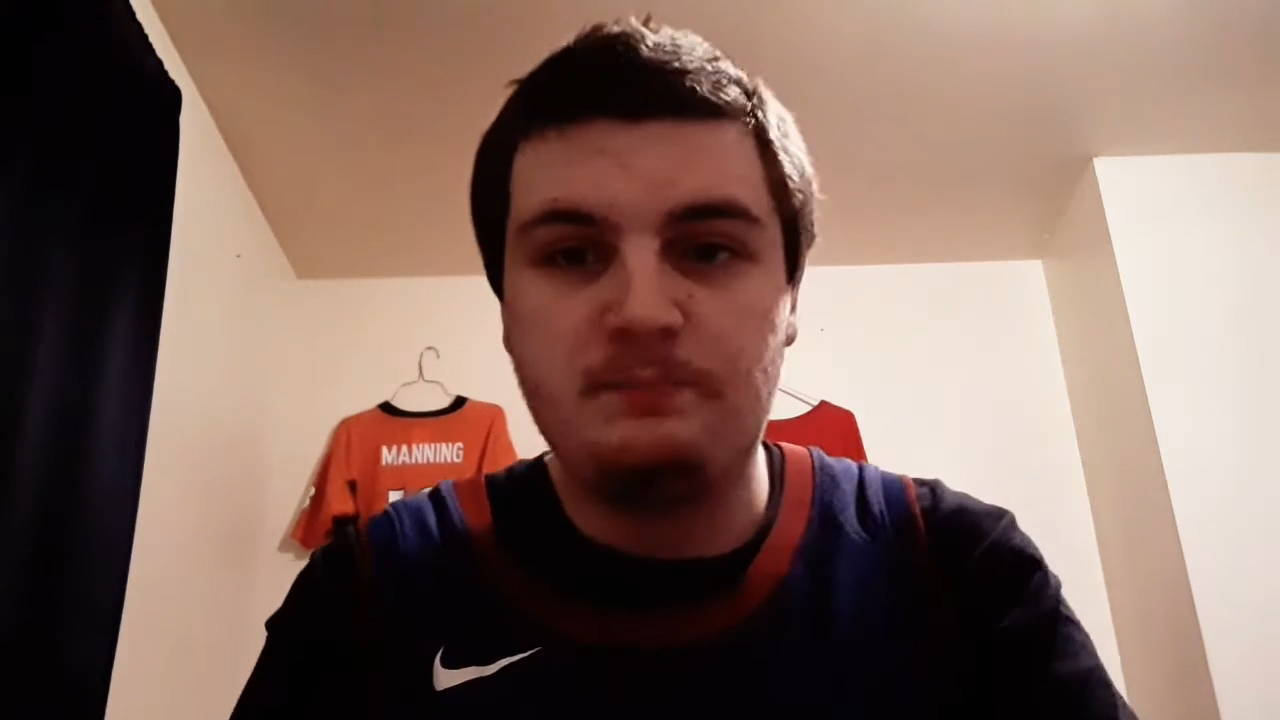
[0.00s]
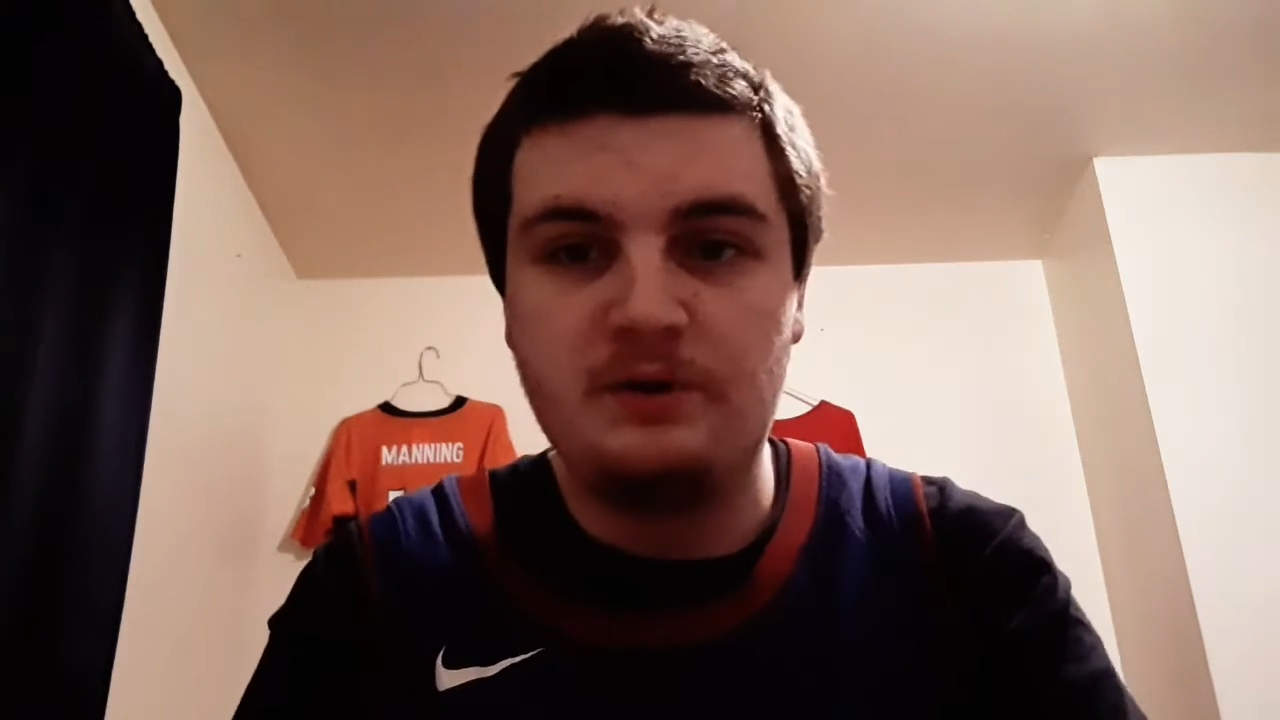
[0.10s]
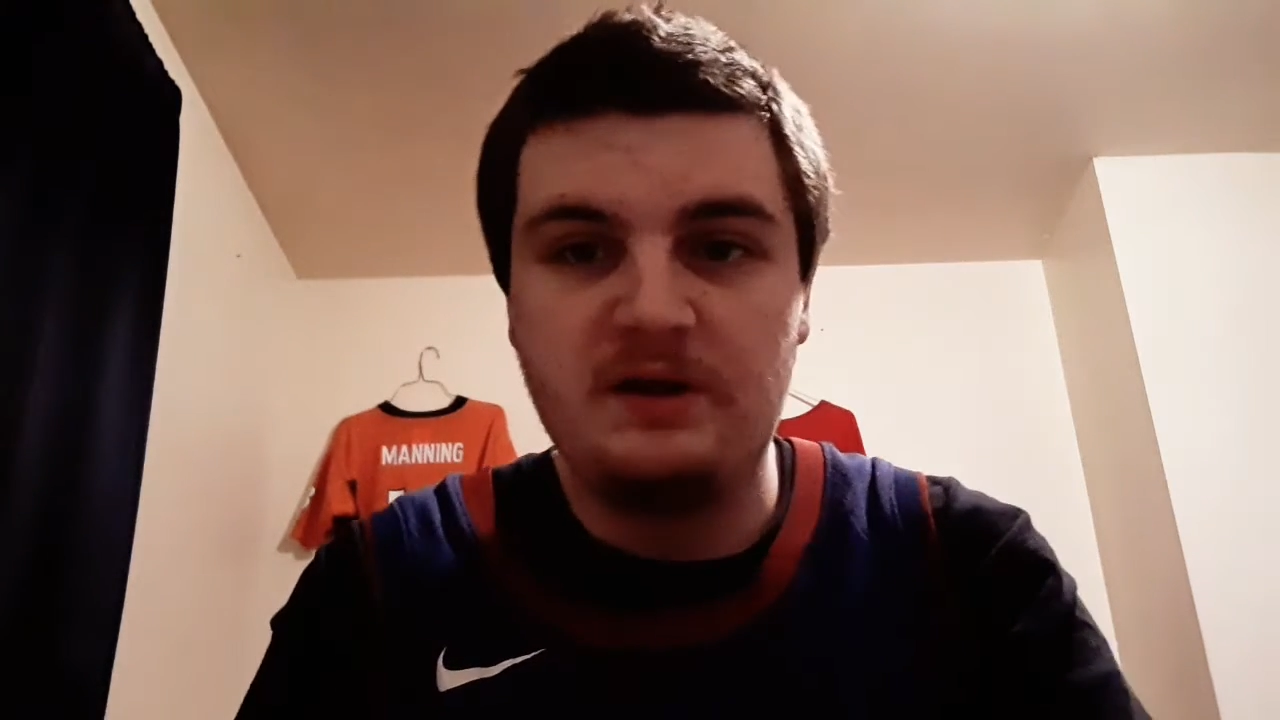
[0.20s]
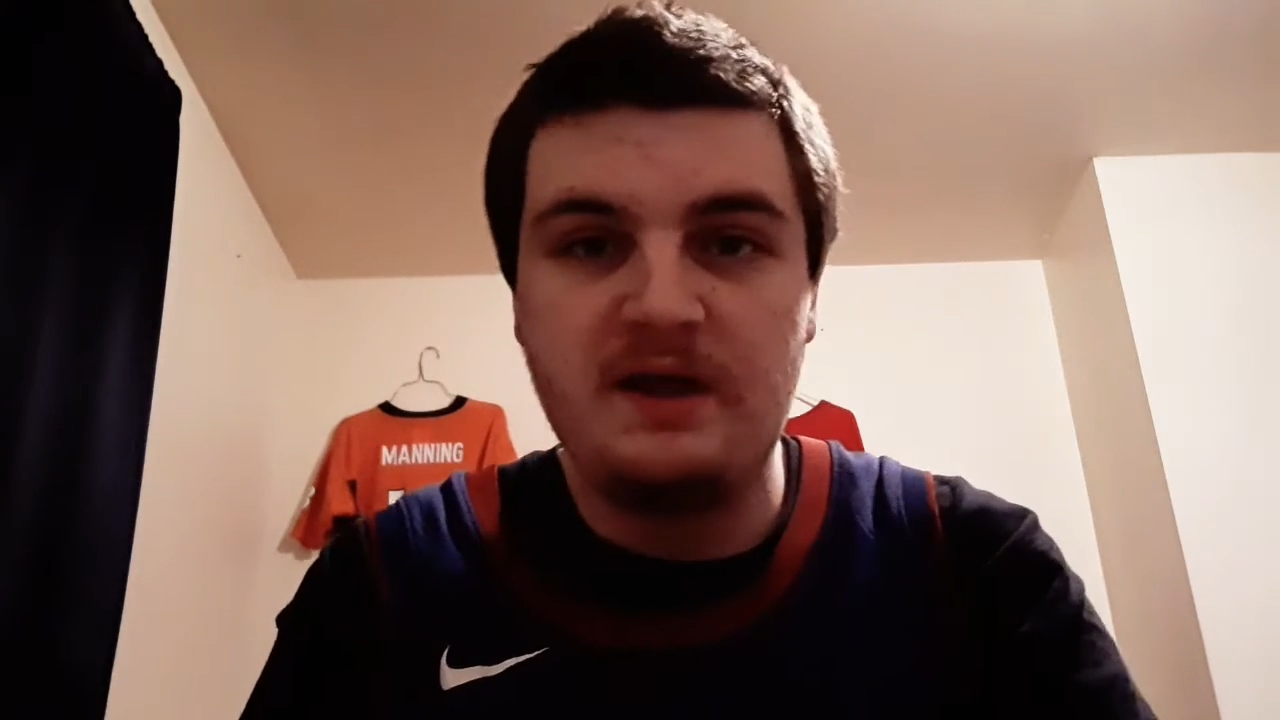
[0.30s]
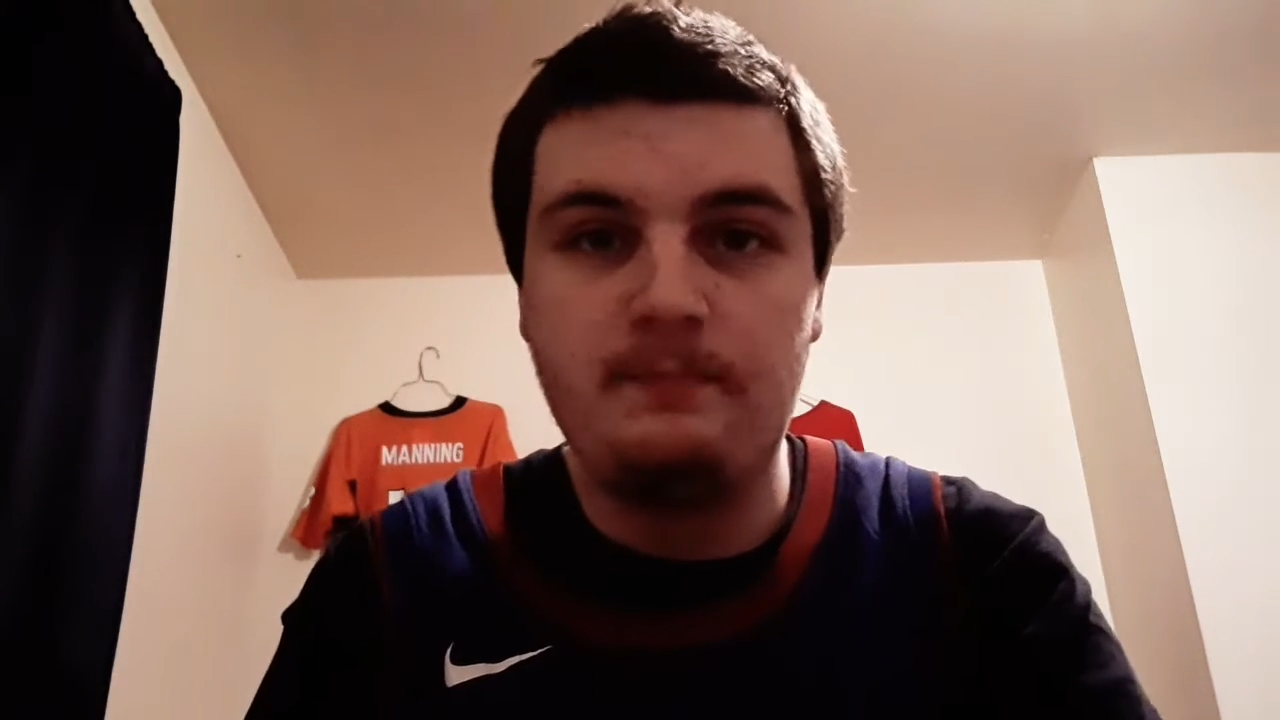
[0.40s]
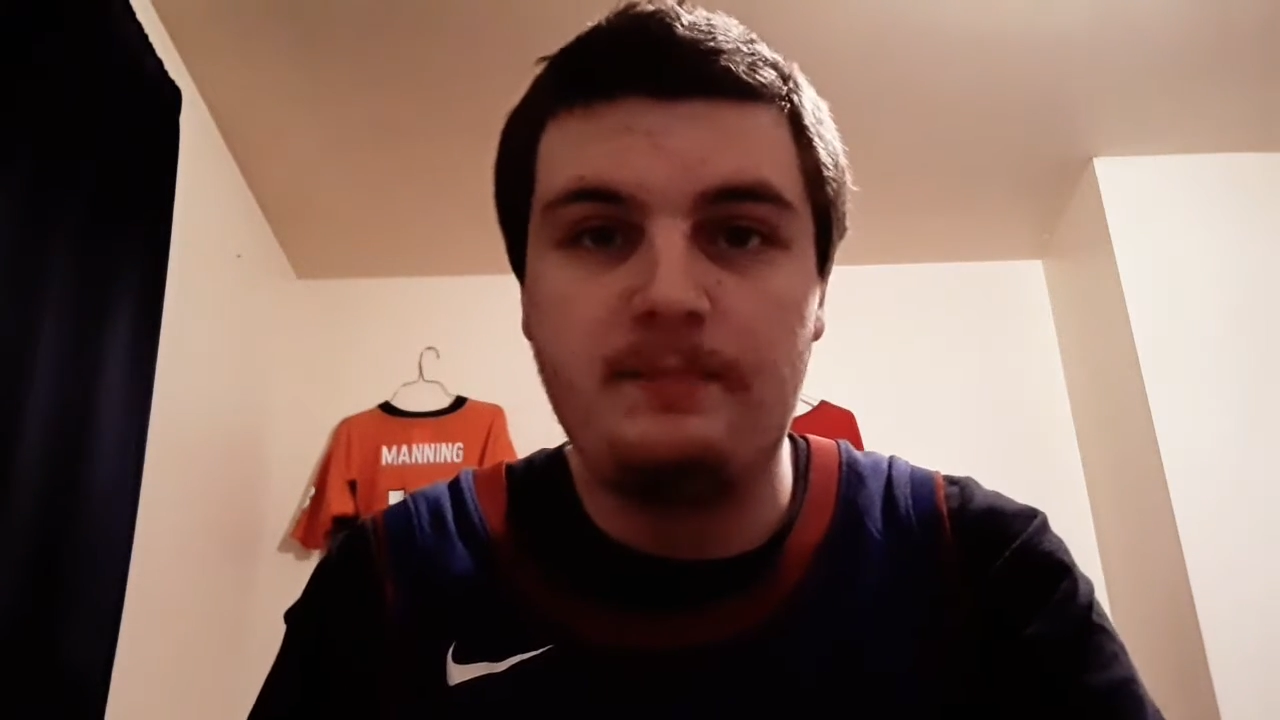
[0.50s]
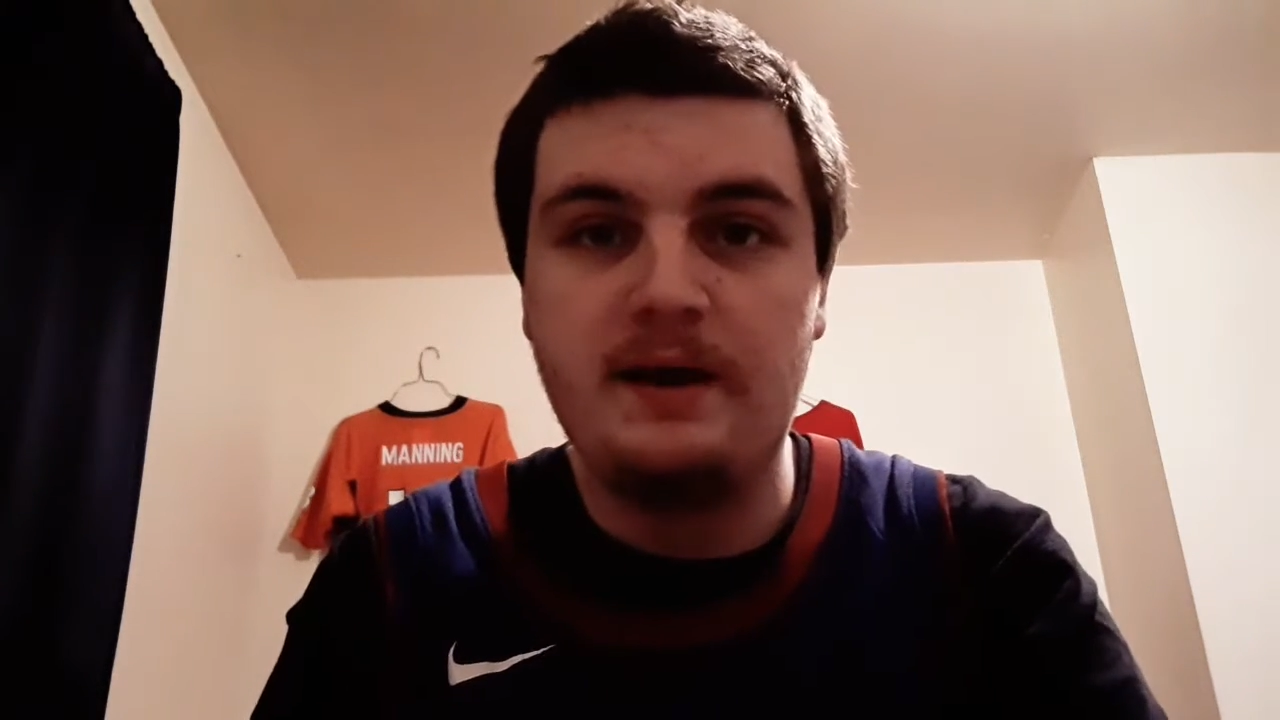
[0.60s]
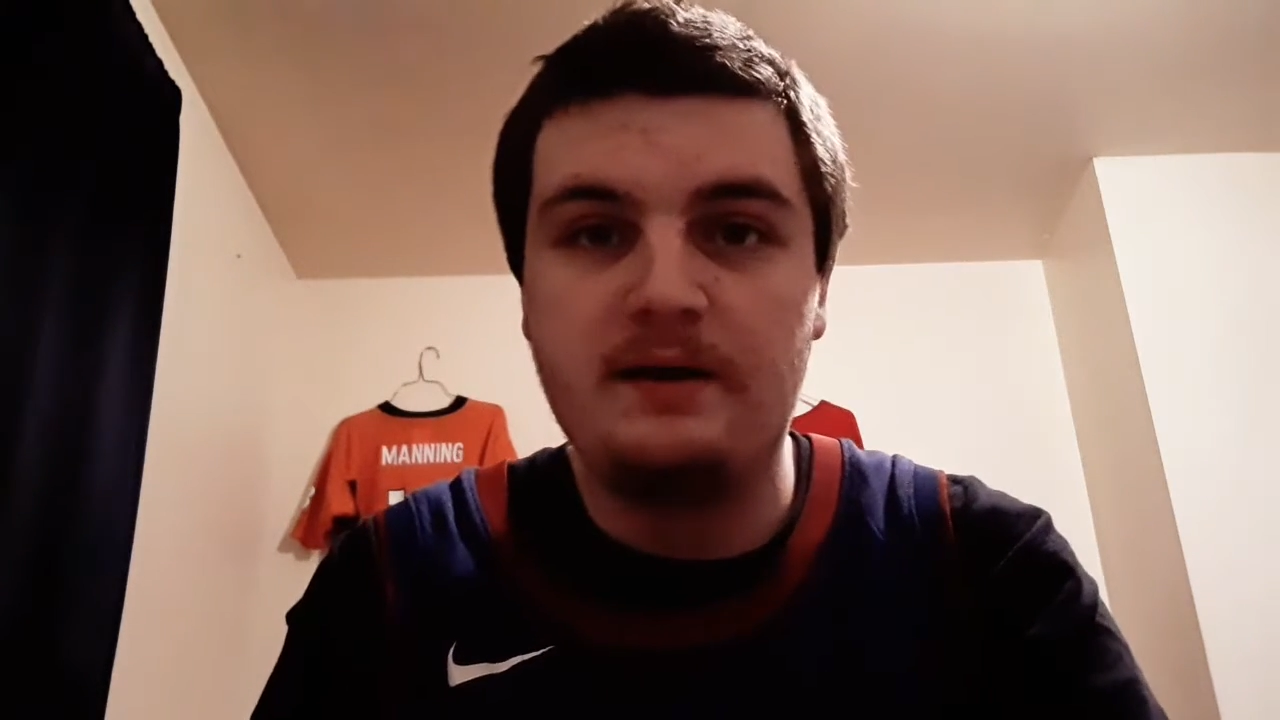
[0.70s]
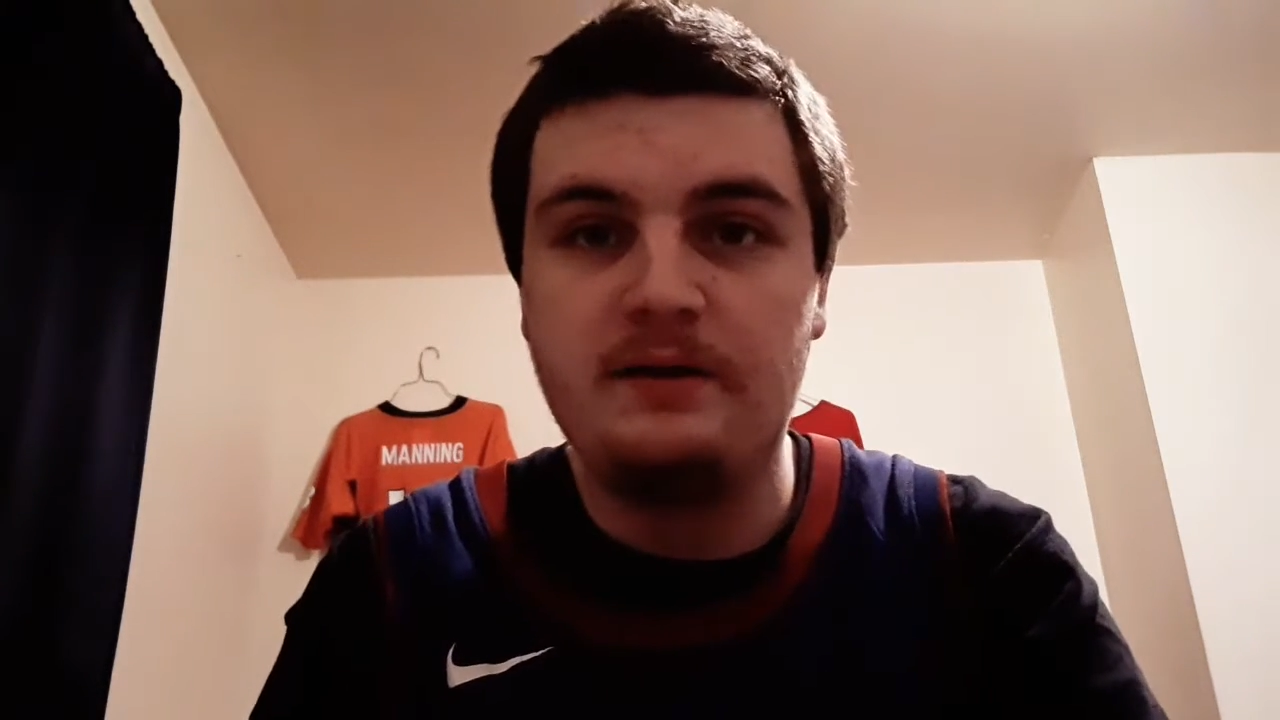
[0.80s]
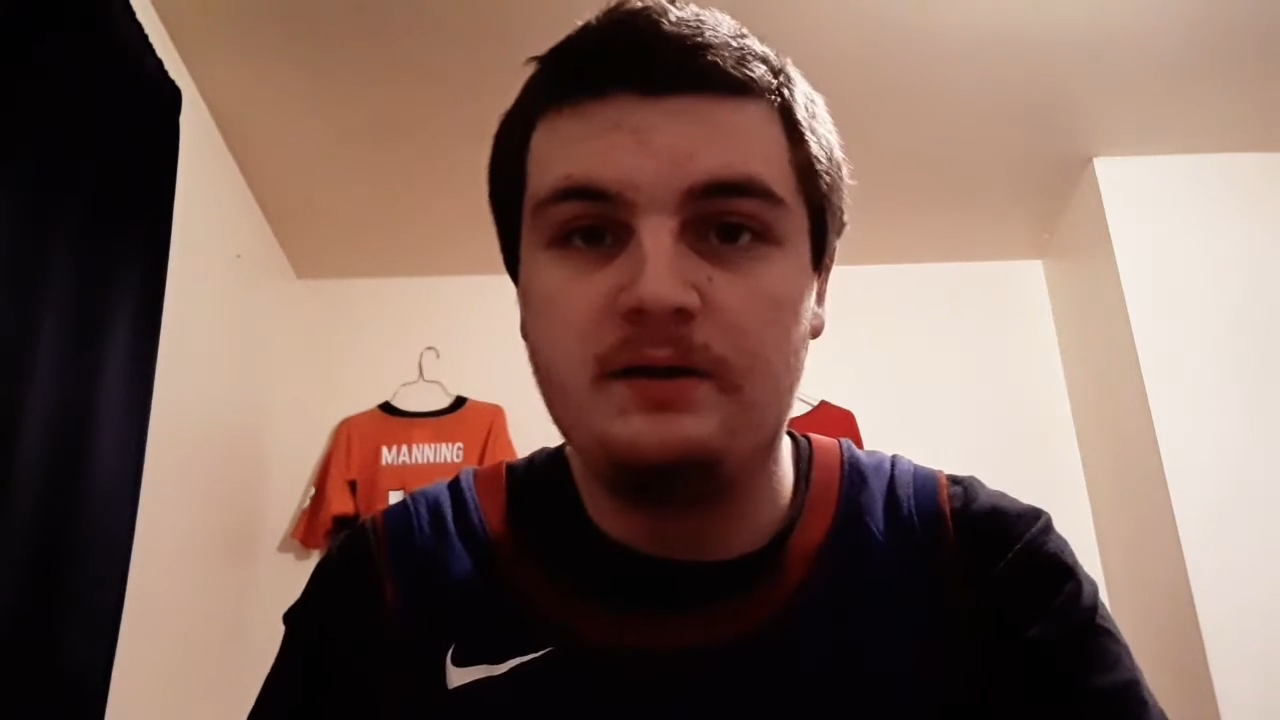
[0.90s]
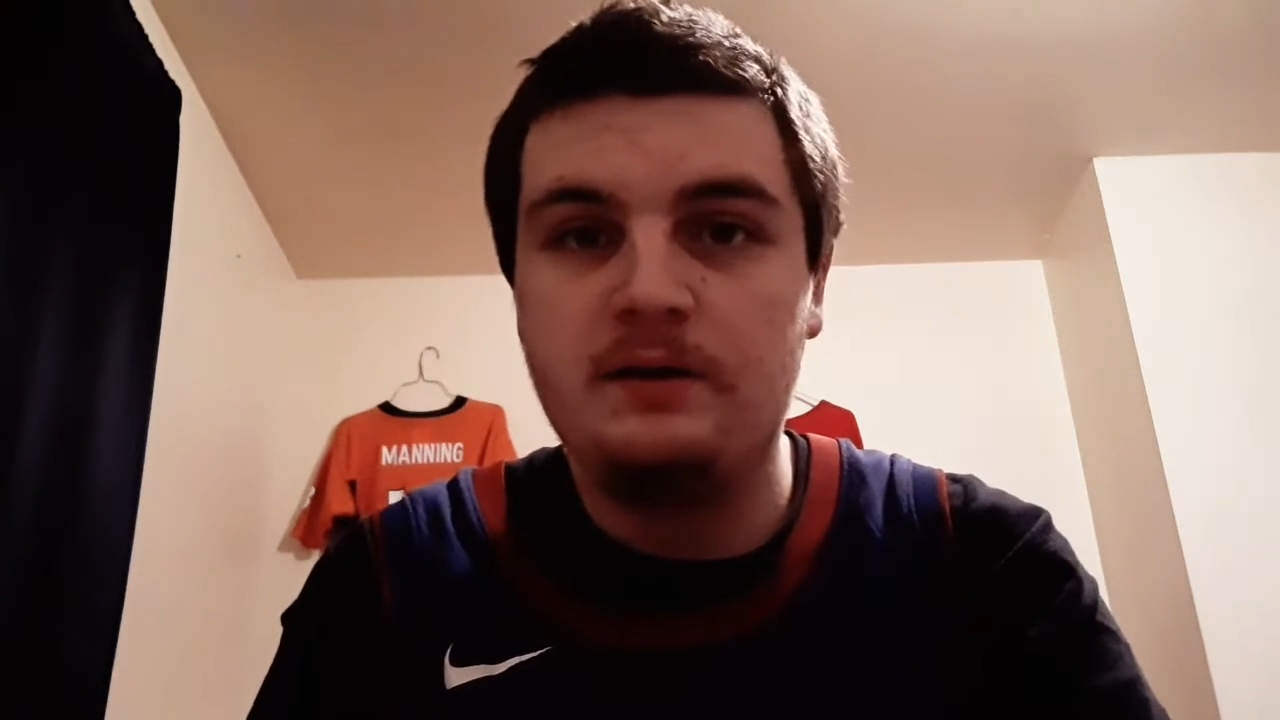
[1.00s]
pretty damn bad.